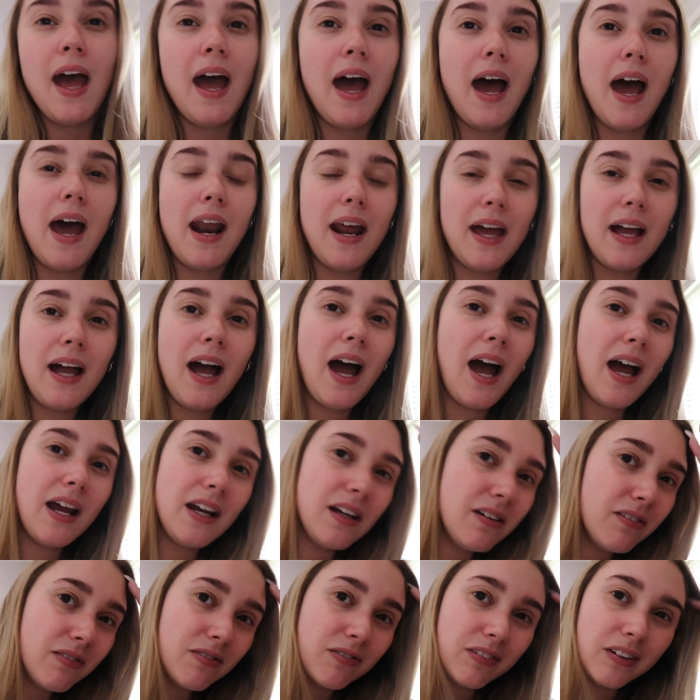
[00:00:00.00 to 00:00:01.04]
And I kind
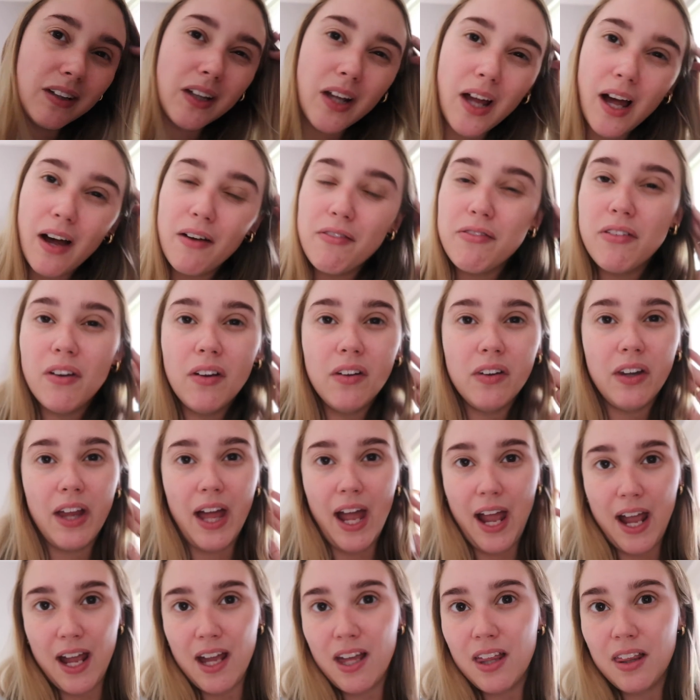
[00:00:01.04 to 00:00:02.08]
of love the
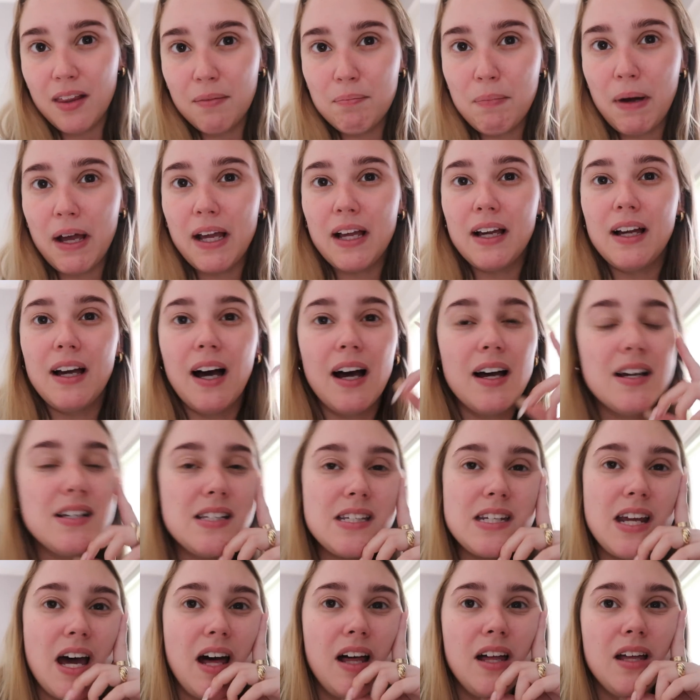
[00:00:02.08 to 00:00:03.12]
length. My gut
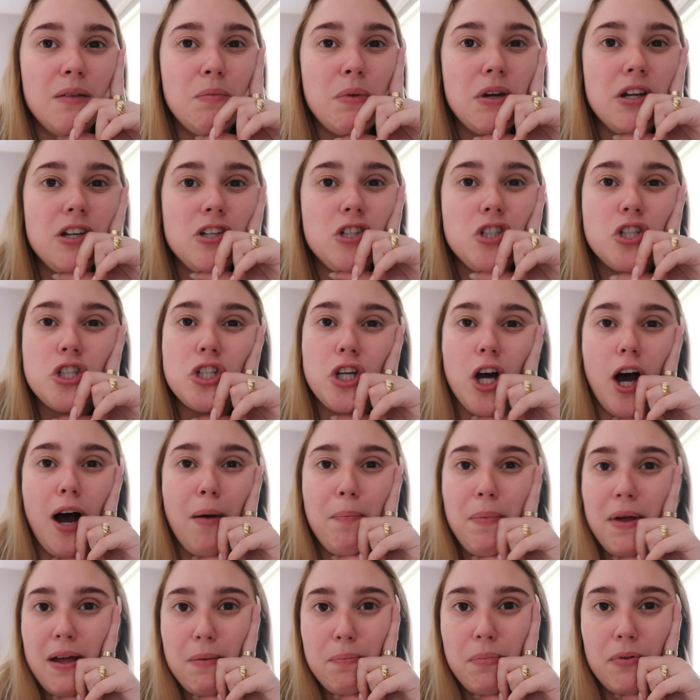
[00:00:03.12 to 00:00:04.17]
is telling me to
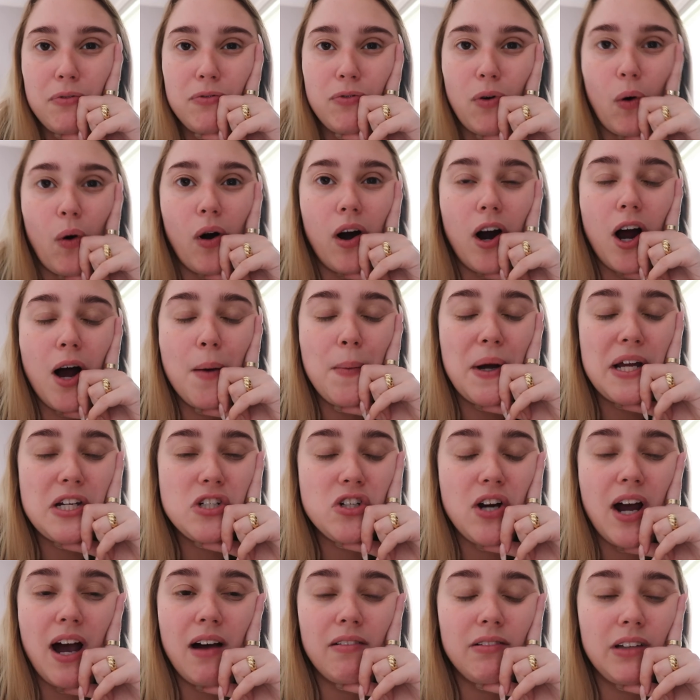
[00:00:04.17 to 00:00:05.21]
chop it before all my
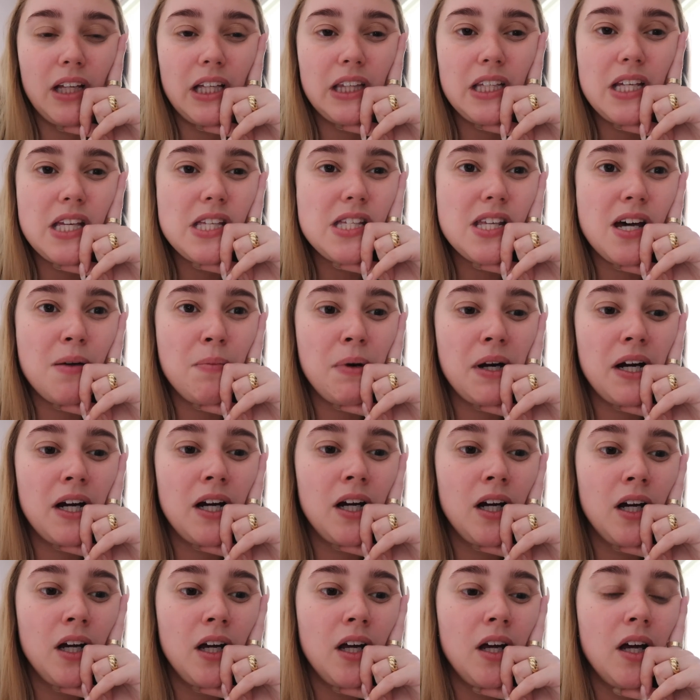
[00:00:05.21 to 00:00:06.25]
traveling this
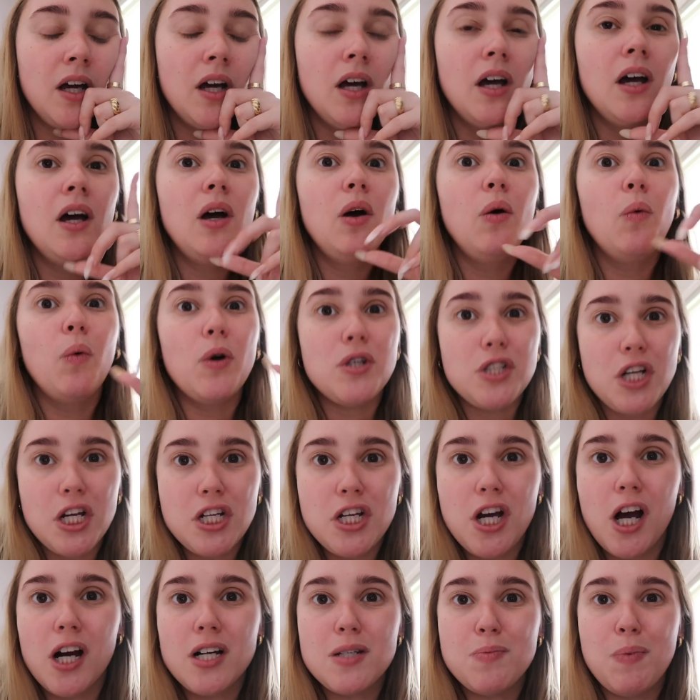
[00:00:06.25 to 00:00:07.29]
summer, which I
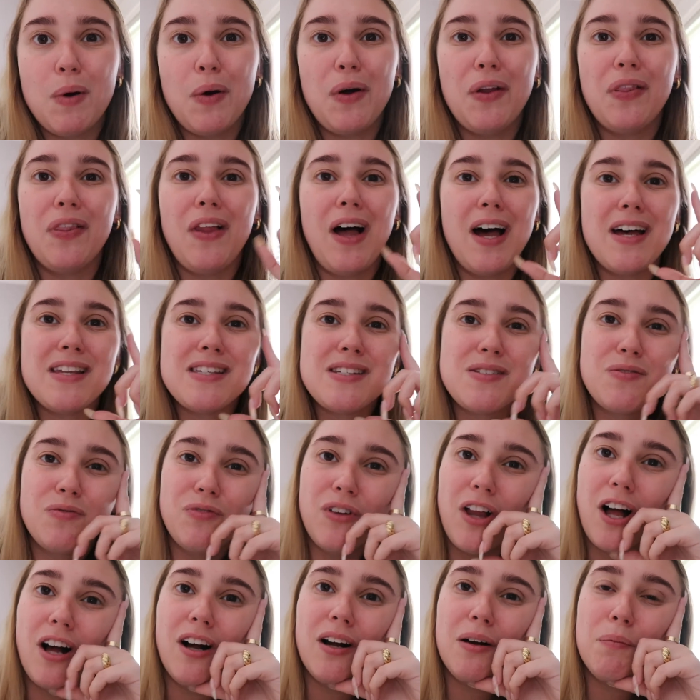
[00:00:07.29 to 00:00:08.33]
talked about in last
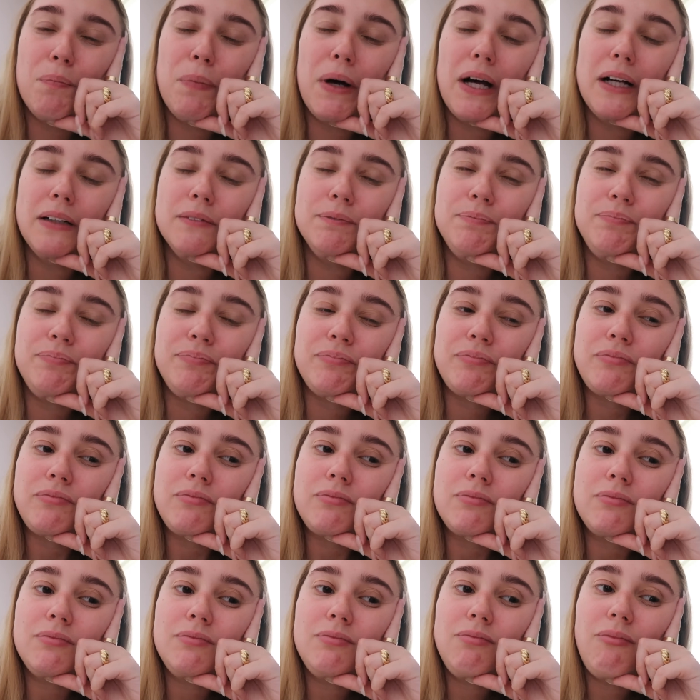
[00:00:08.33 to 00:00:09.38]
vlog, but
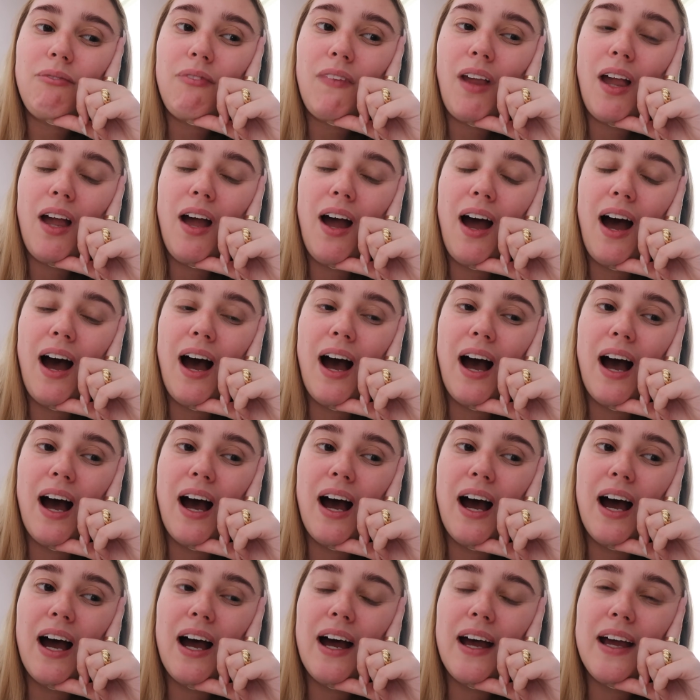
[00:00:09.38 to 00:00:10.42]

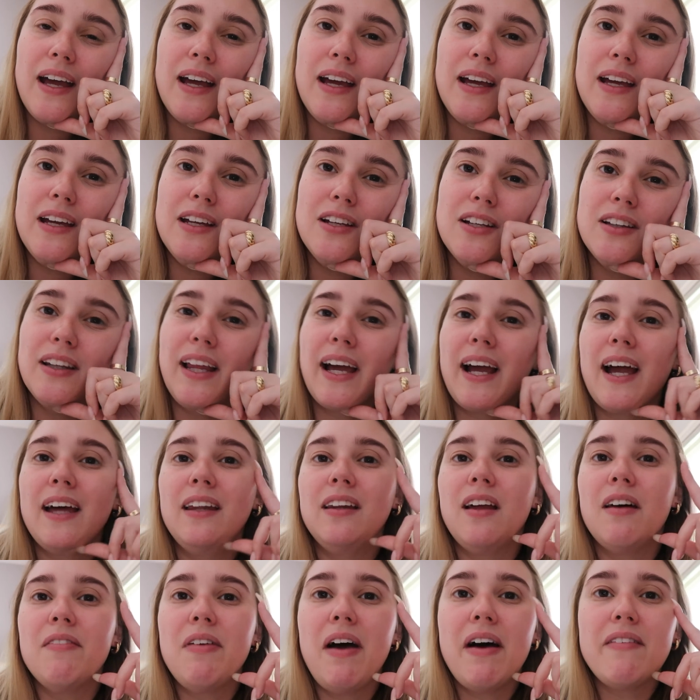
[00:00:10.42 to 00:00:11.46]
I
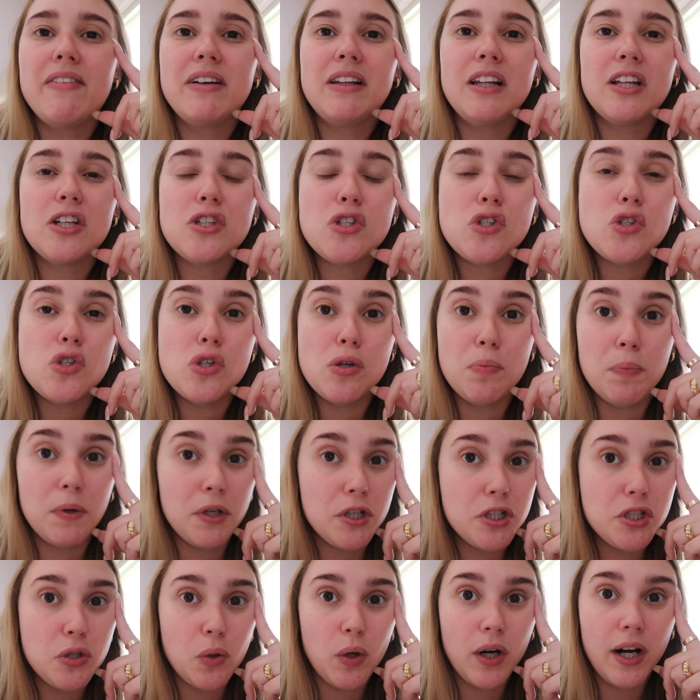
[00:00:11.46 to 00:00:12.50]
love having like super
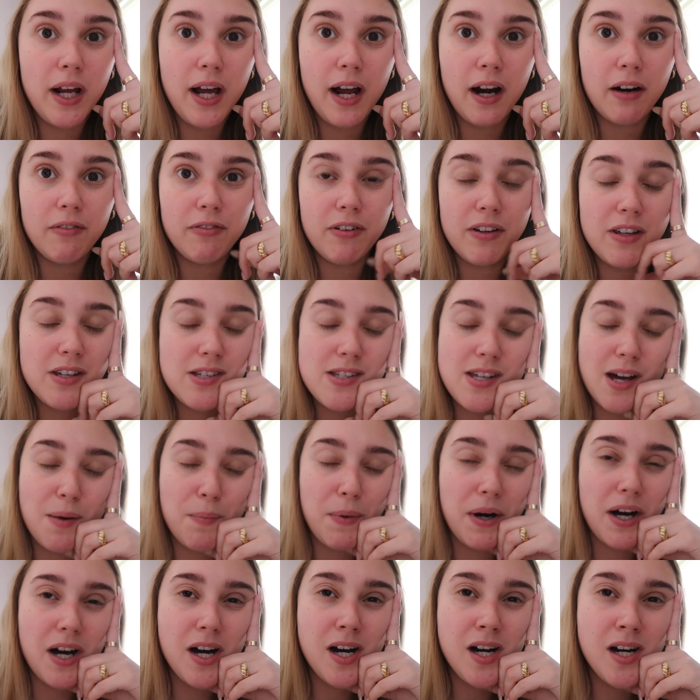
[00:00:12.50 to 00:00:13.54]
short hair for the
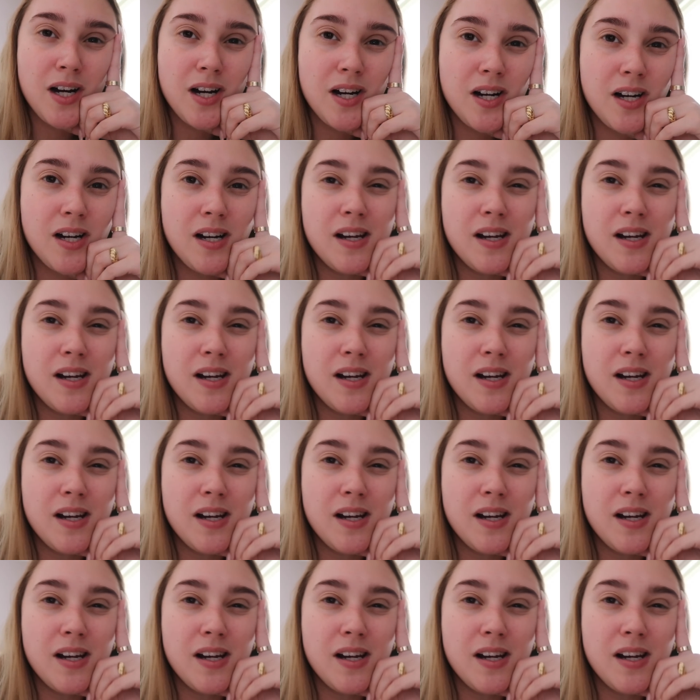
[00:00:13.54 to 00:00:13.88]
summer.